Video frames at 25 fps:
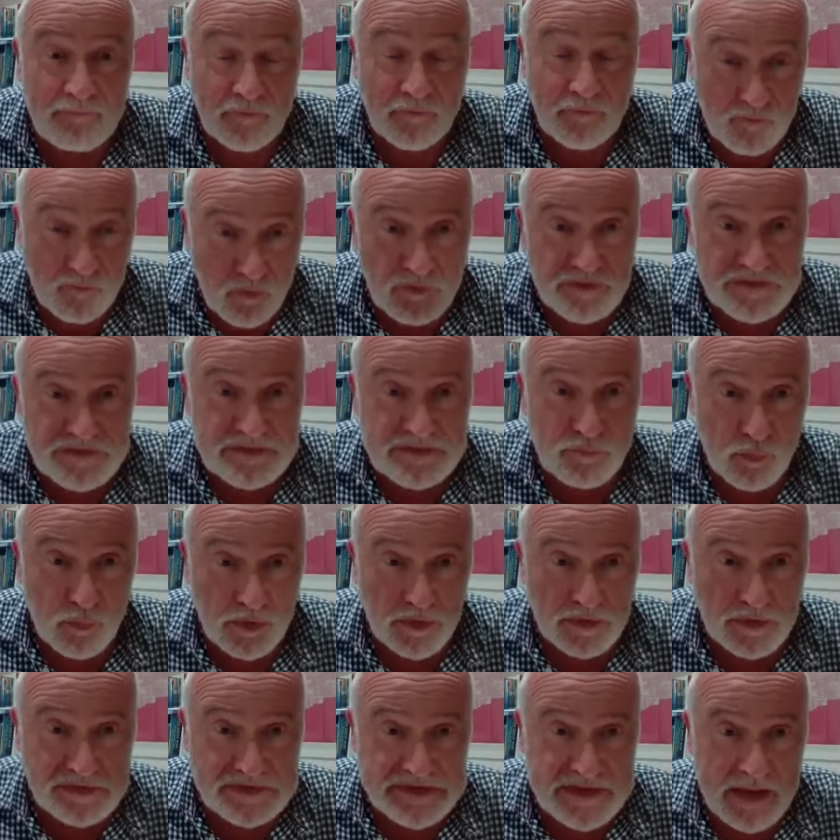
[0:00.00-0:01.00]
Of course it
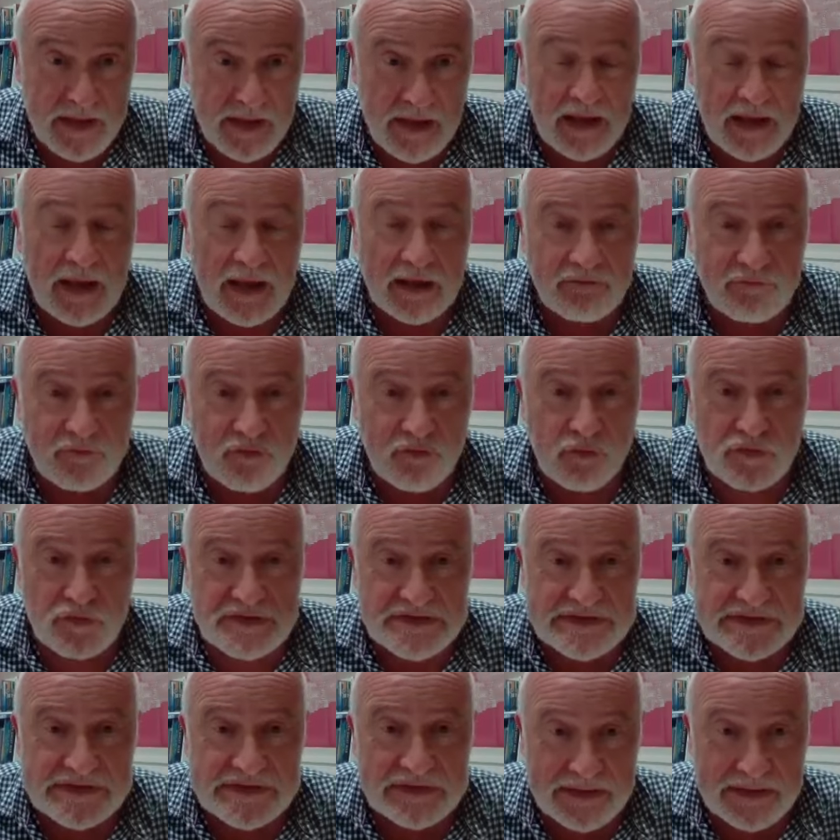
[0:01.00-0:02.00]
was. And of
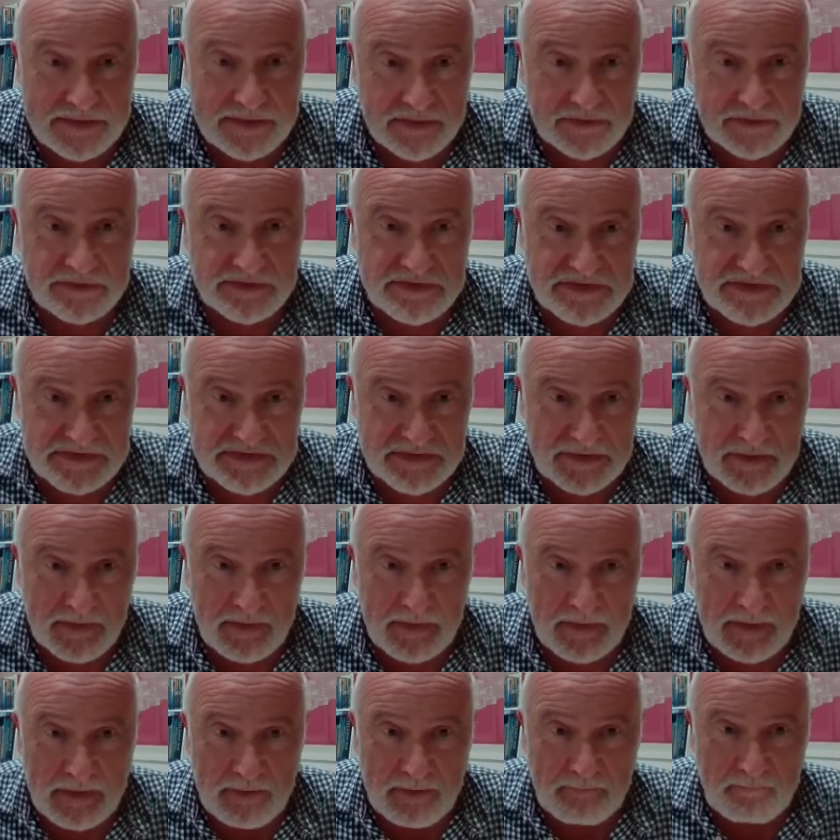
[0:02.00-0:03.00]
course, the leaders
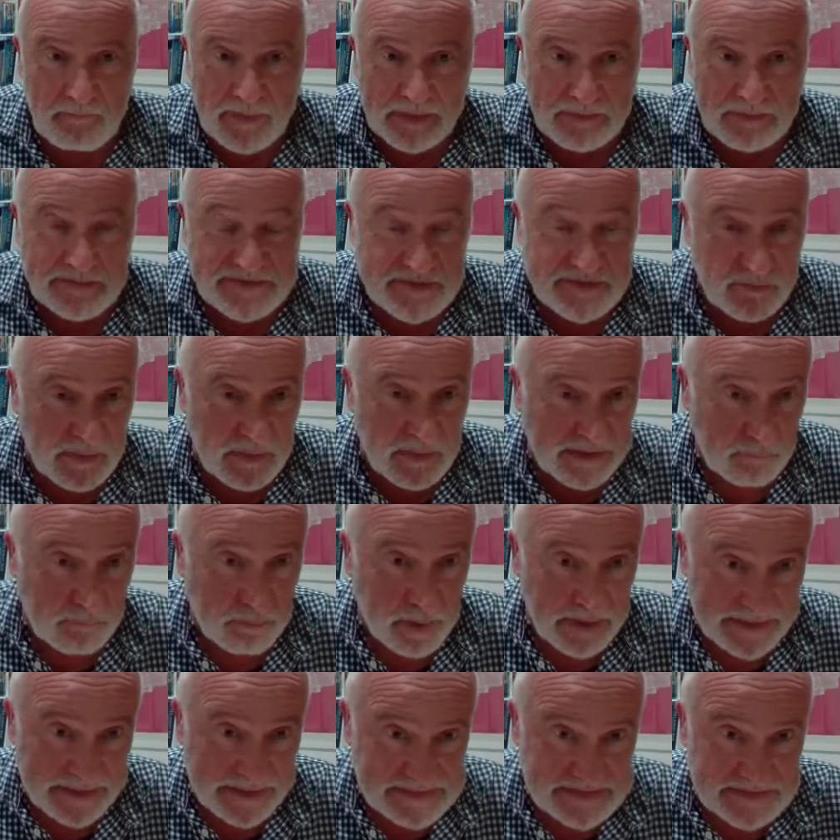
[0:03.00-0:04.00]
in so many
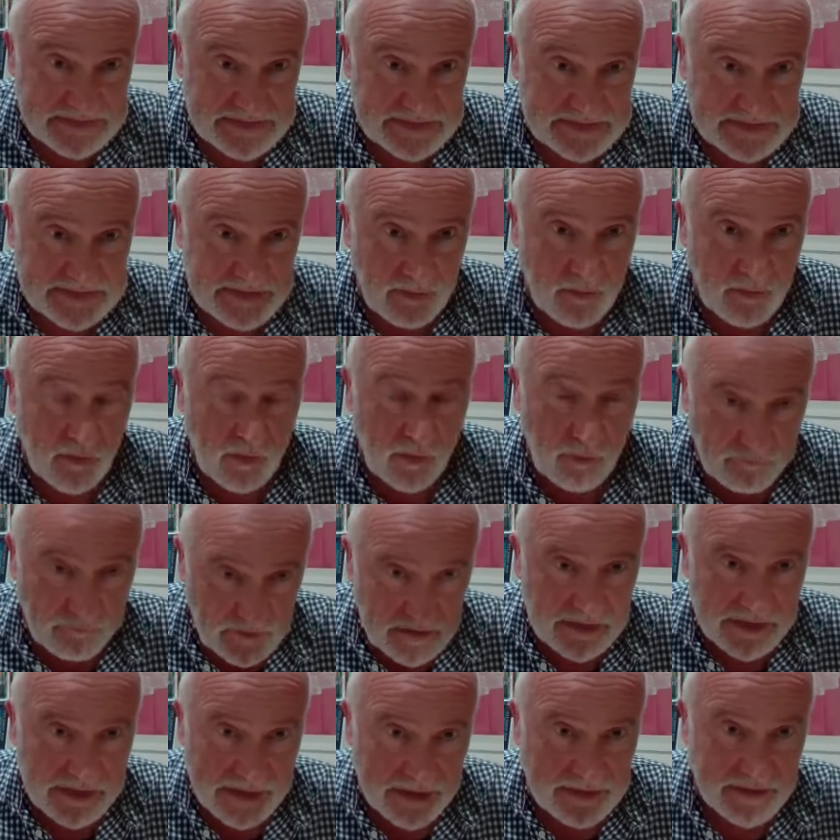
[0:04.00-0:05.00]
places of
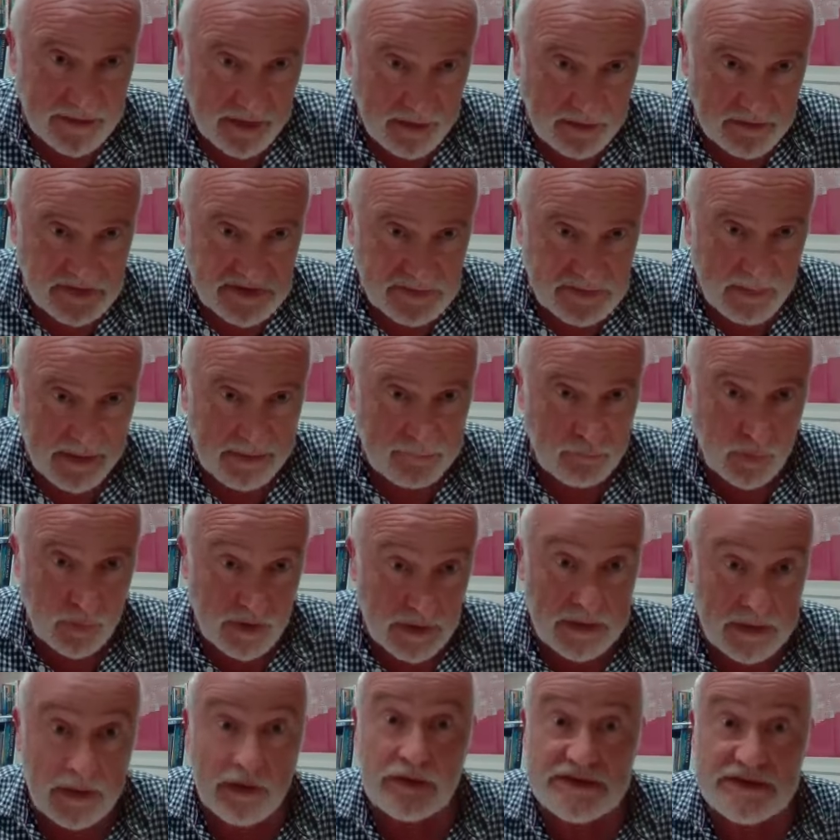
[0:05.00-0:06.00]
the United Irishmen
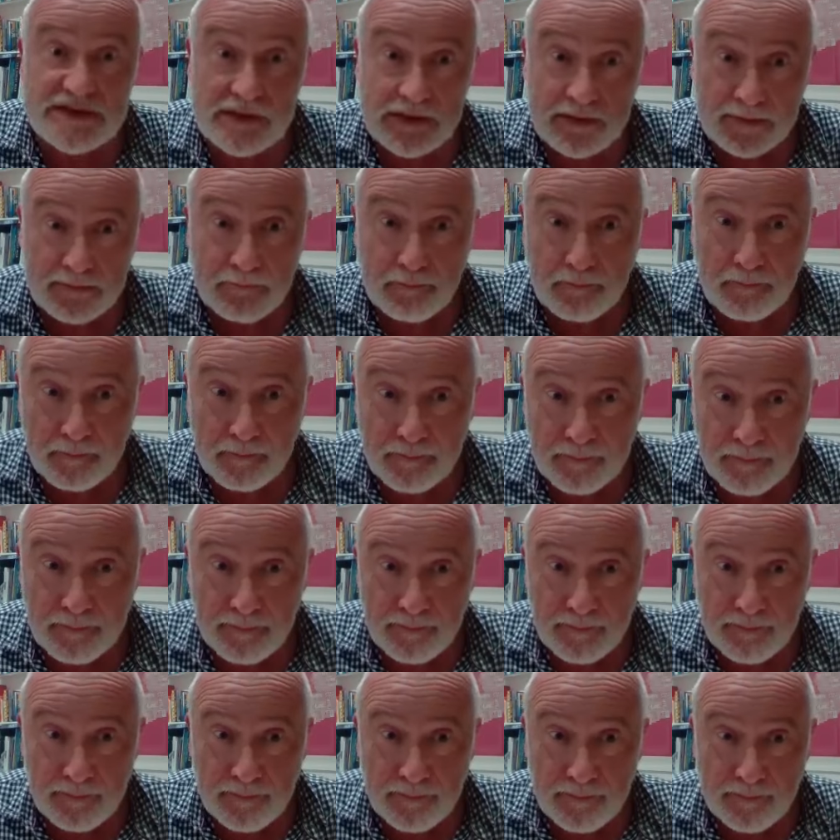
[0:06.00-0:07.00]
were clergy
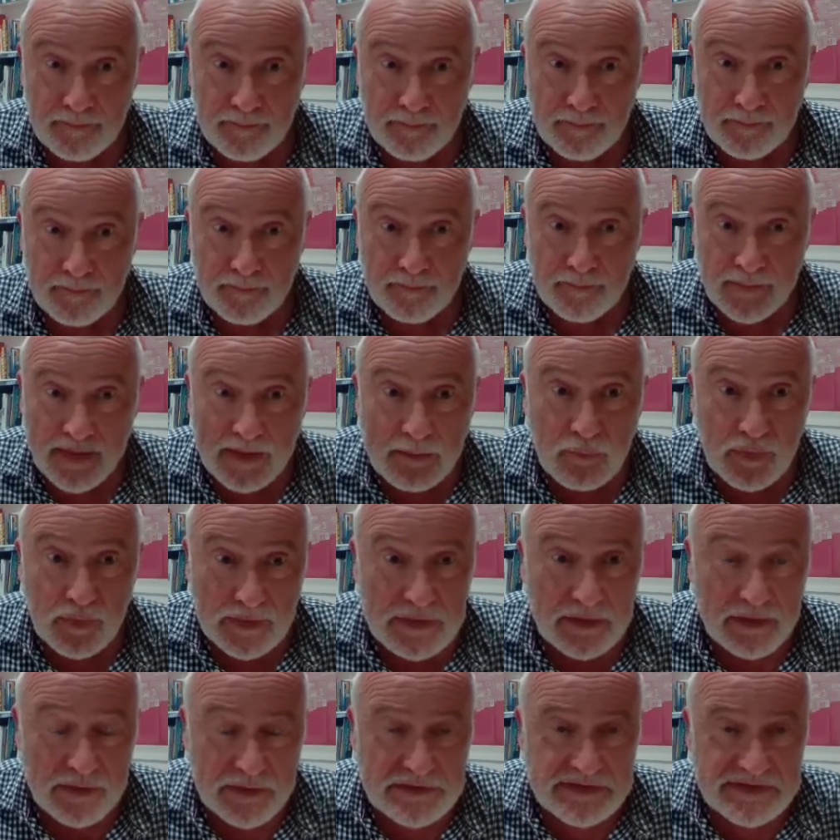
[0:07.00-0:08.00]
they were
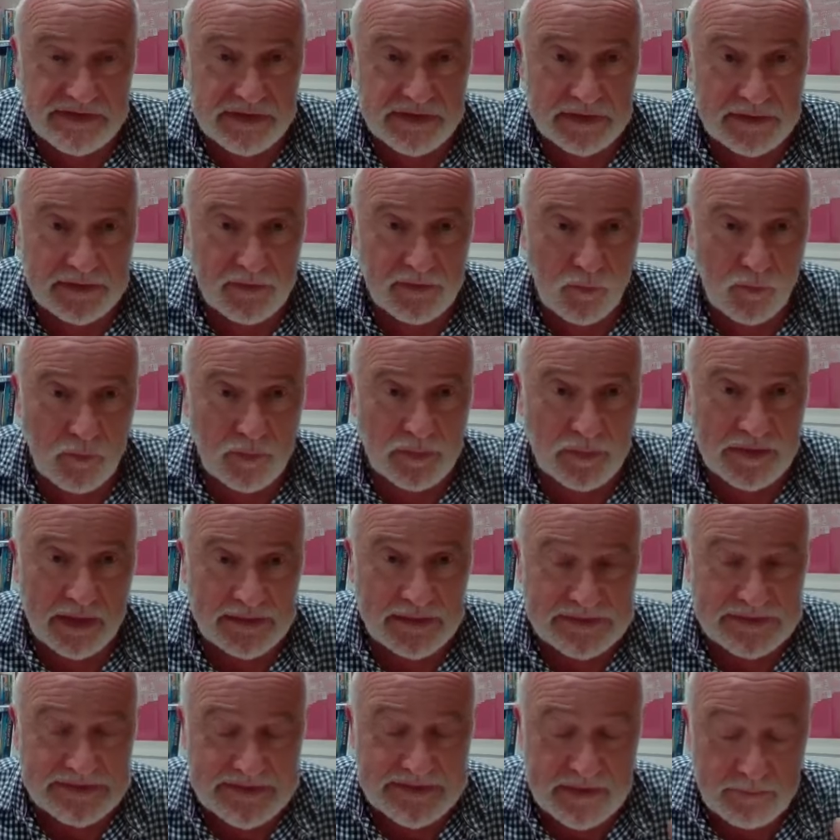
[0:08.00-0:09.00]
clergy, you know, and,
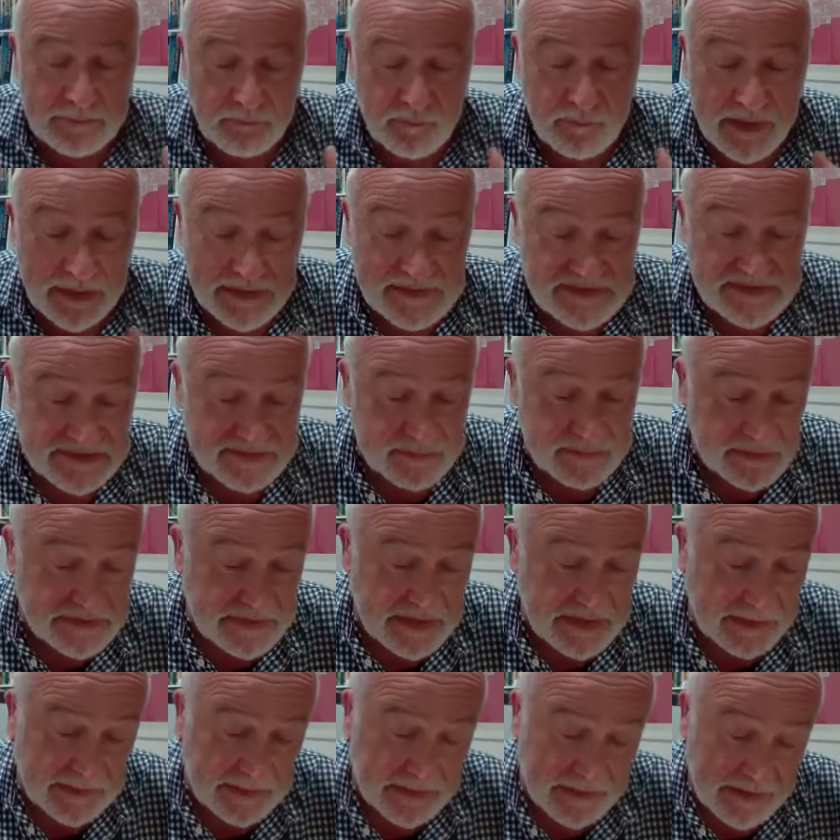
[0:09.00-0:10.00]
and um, cases were
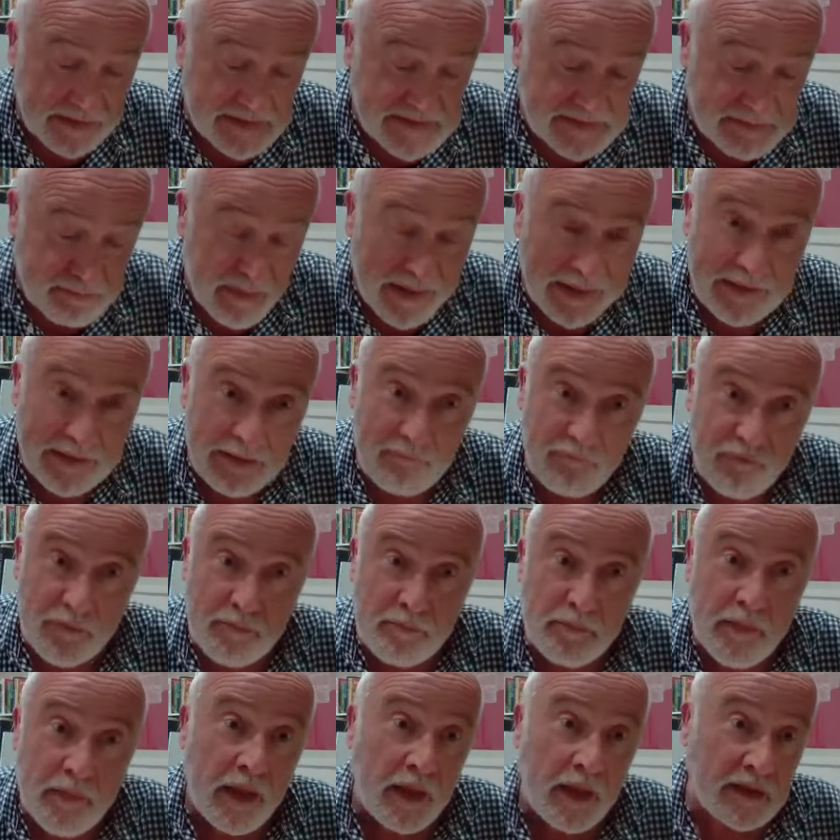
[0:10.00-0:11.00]
taken against many of
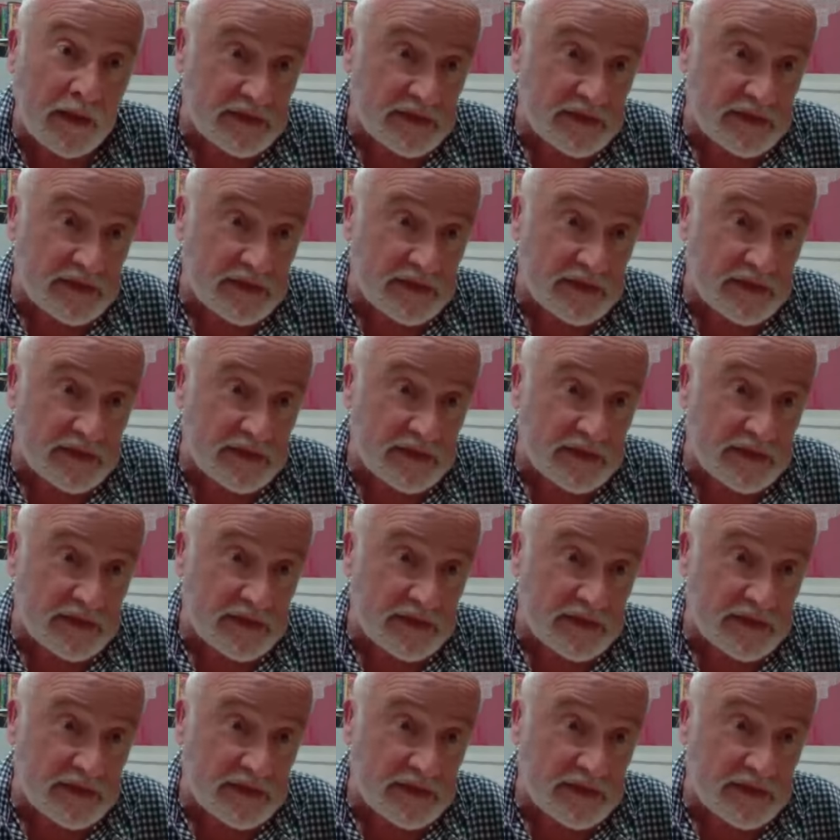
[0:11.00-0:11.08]
them.